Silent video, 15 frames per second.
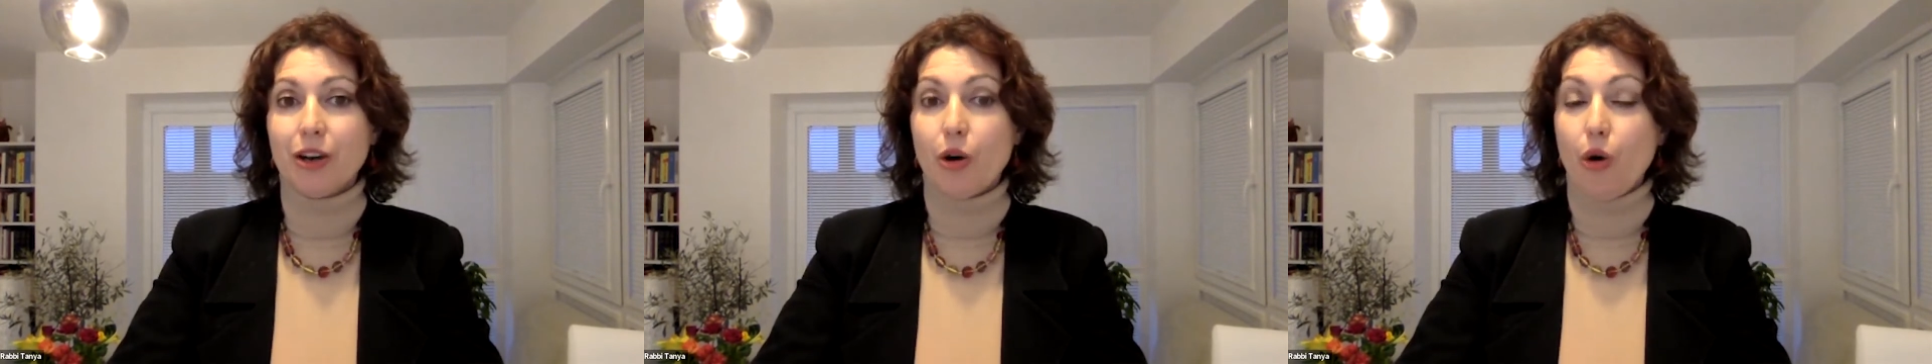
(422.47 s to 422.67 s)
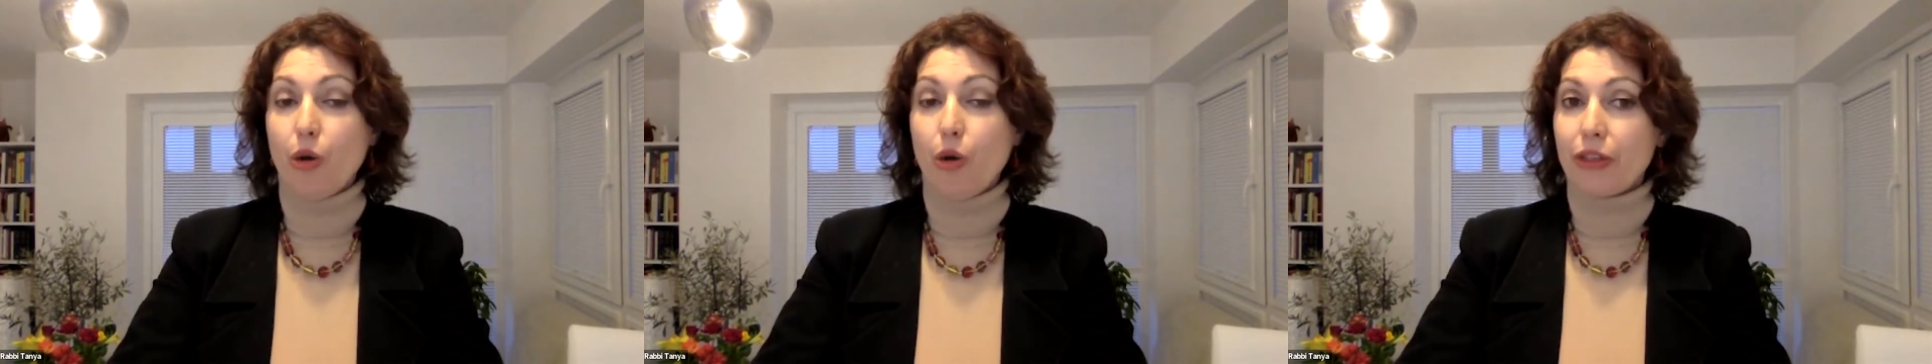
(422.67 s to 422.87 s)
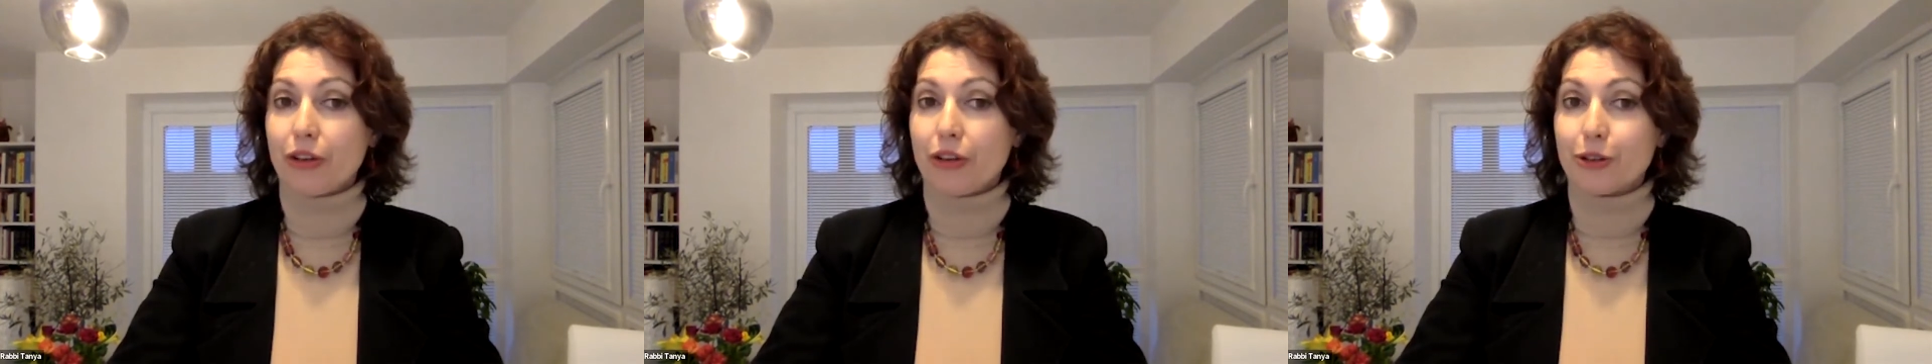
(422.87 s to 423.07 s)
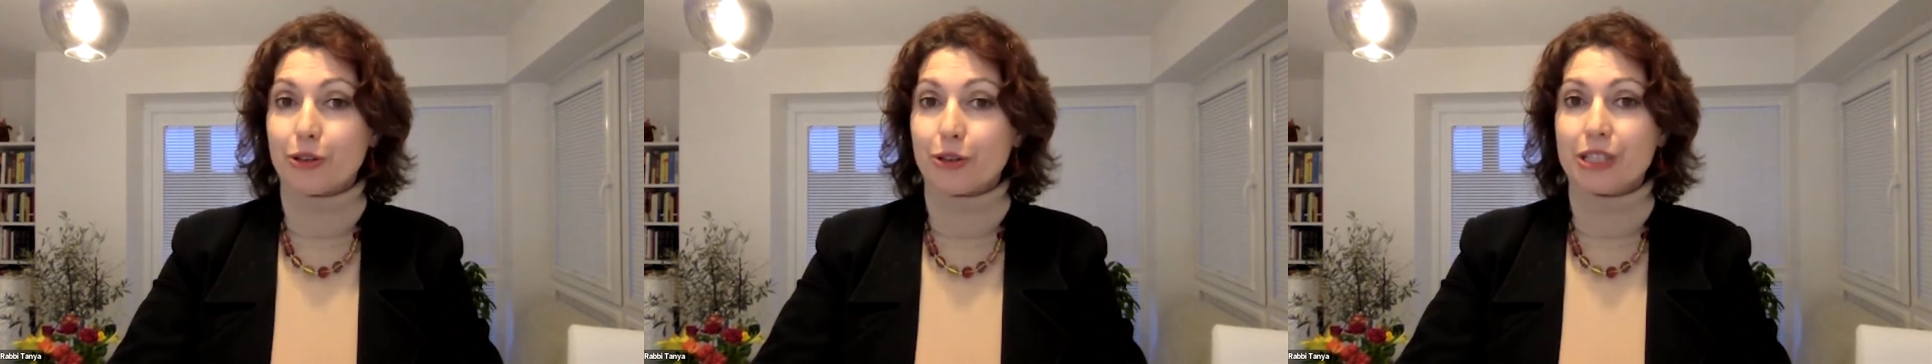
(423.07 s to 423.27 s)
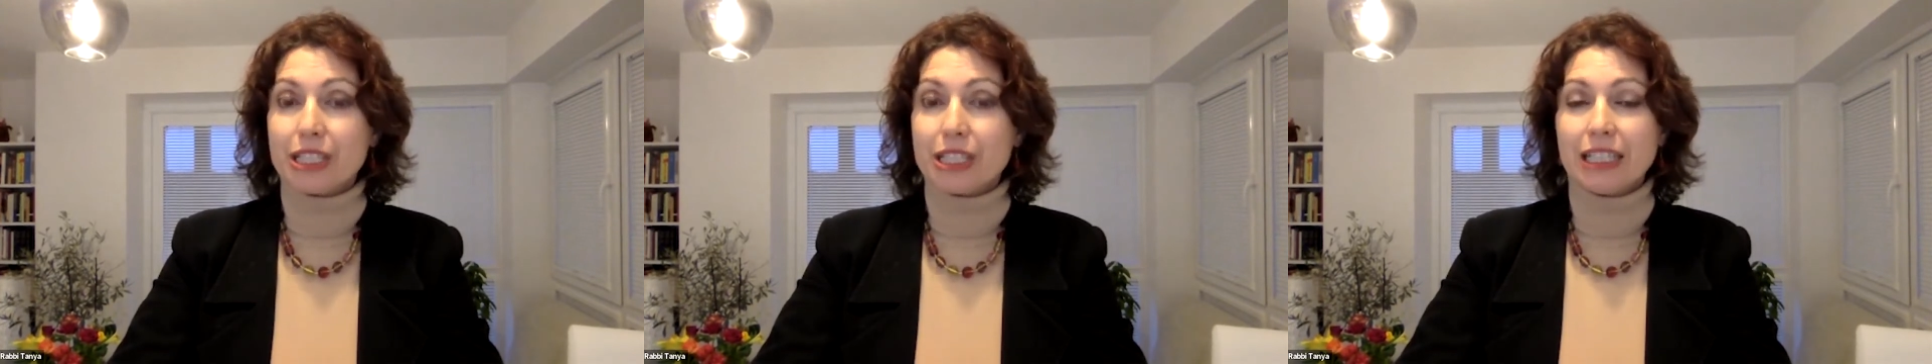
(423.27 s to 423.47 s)

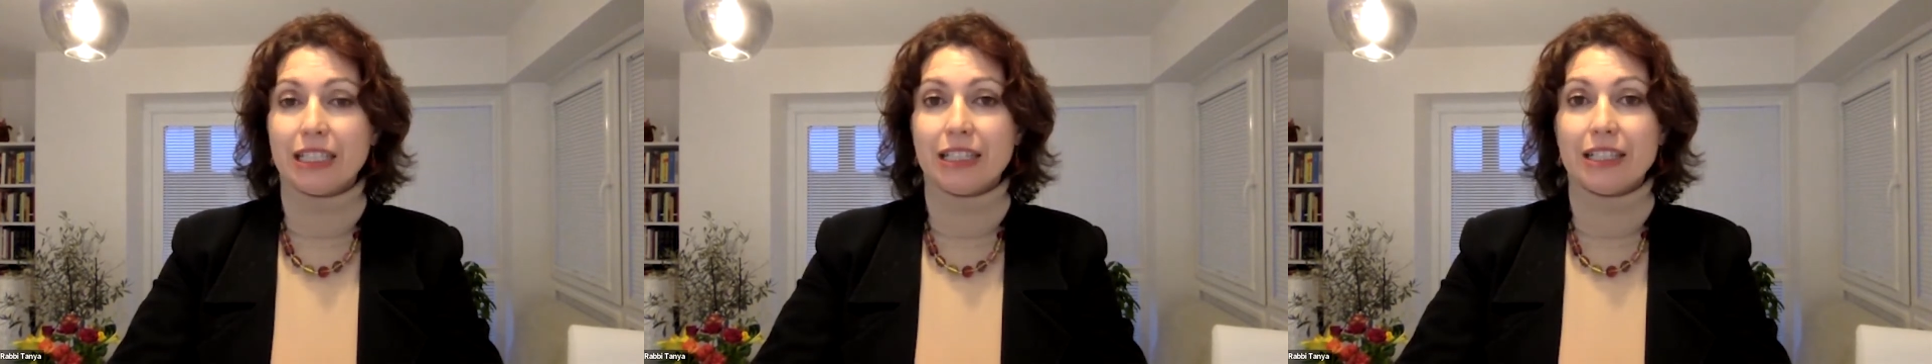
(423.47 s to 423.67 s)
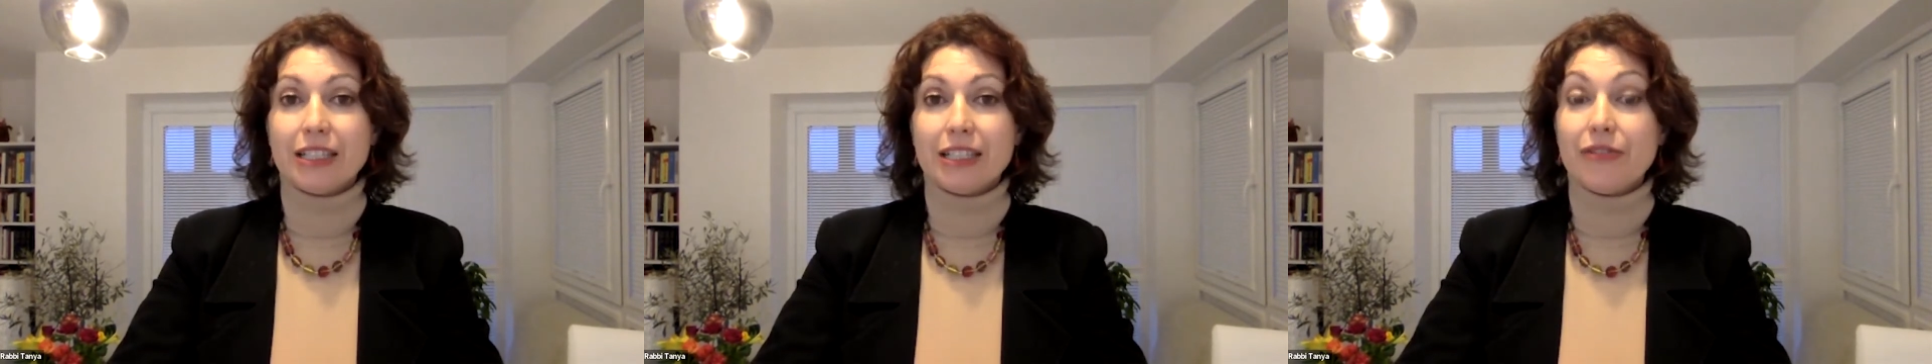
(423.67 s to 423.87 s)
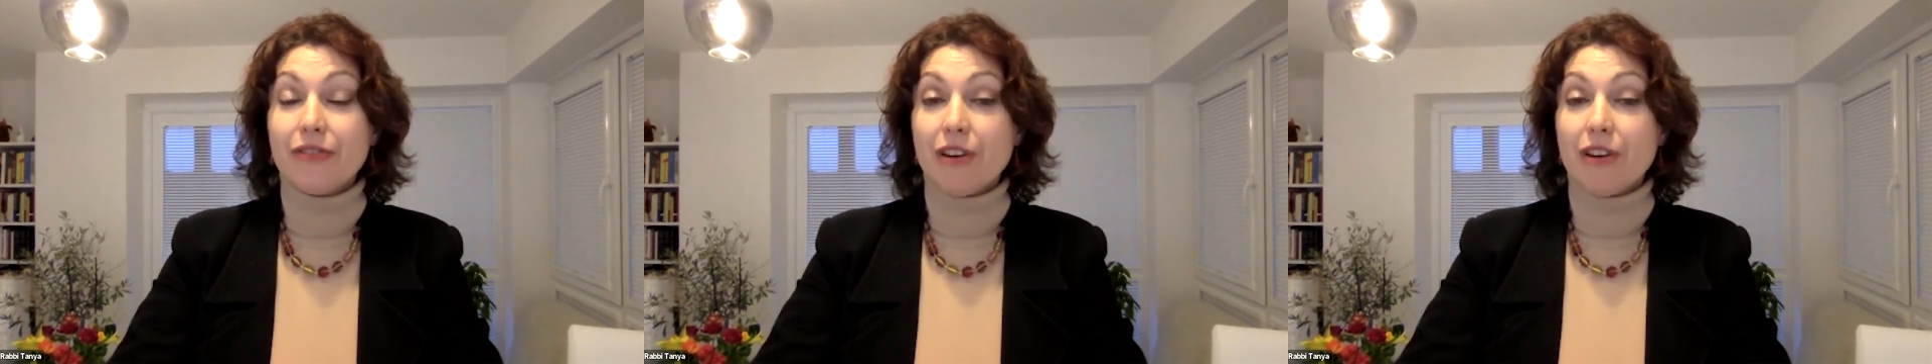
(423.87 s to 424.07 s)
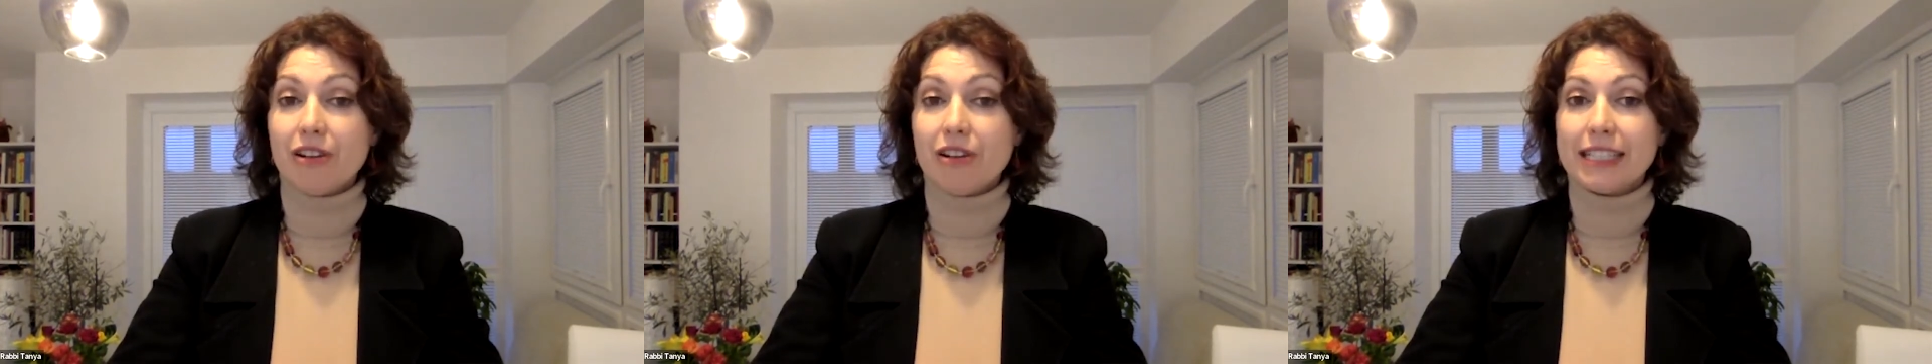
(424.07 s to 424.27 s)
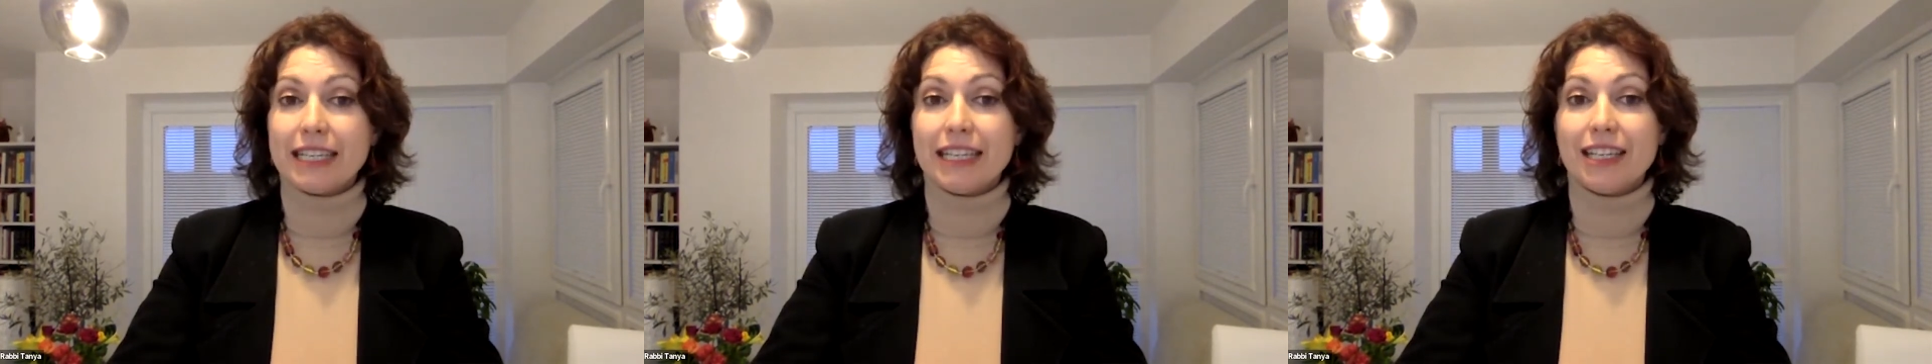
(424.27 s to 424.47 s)
Orthodox,
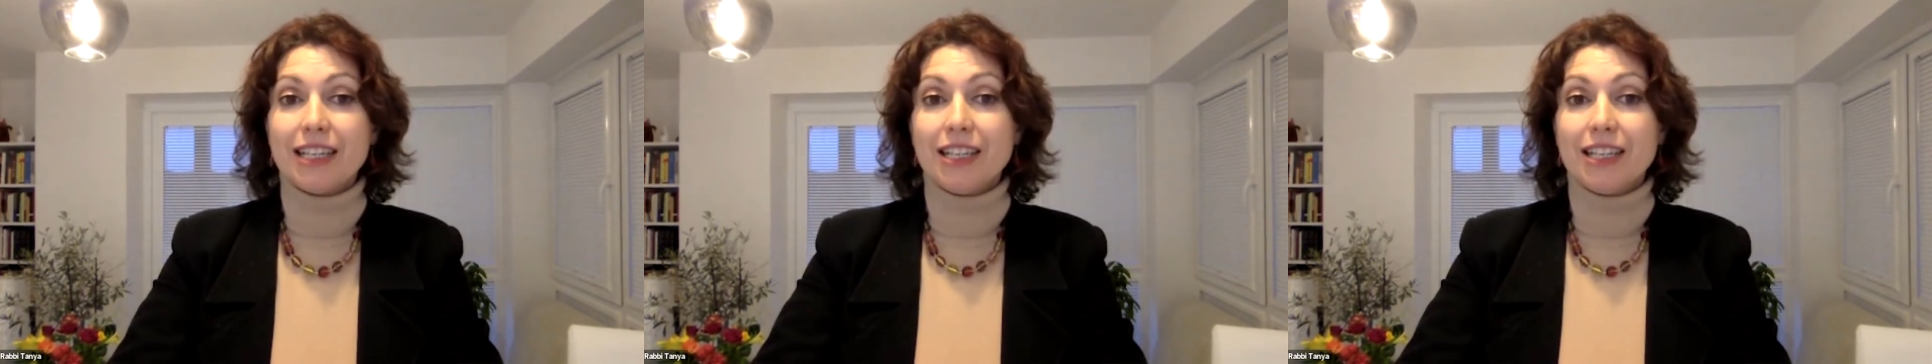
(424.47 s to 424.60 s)
Sephardi,